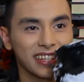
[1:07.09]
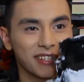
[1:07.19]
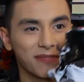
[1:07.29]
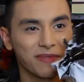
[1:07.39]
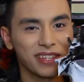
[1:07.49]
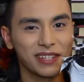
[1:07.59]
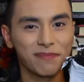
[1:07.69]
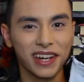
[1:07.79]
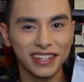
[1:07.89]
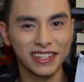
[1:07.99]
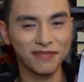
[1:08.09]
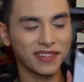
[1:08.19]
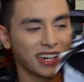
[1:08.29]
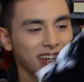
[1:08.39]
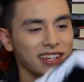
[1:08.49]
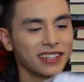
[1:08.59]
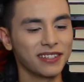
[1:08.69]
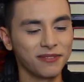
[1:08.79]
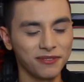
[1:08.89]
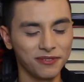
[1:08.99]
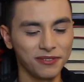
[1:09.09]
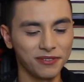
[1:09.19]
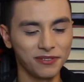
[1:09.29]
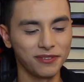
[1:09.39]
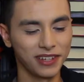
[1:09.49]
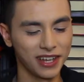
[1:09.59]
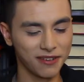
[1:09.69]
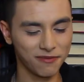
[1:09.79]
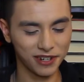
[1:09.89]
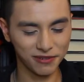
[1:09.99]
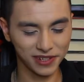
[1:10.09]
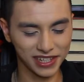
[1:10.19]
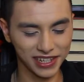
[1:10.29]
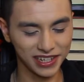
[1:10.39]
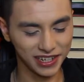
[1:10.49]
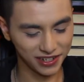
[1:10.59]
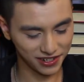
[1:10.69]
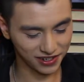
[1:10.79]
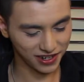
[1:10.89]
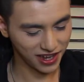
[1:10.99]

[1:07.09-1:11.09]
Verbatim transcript: Let's open this box up, guys. Ooh, wonder what's in here.